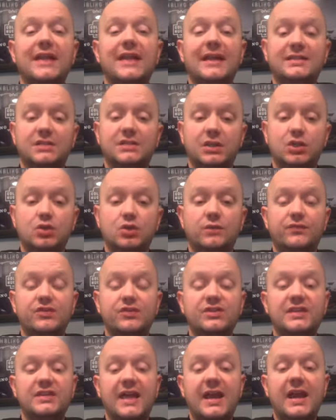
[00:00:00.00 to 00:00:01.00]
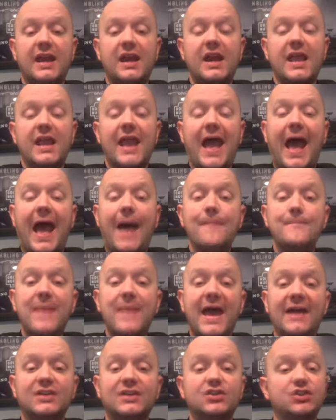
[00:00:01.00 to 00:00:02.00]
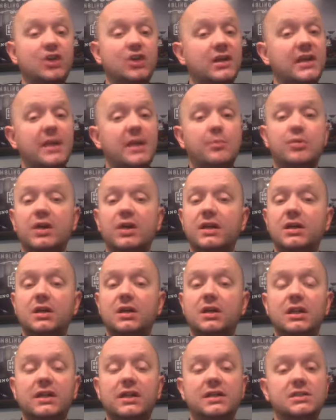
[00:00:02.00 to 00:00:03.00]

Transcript: That's going to do it for Saturday. I'm back Sunday bright and early,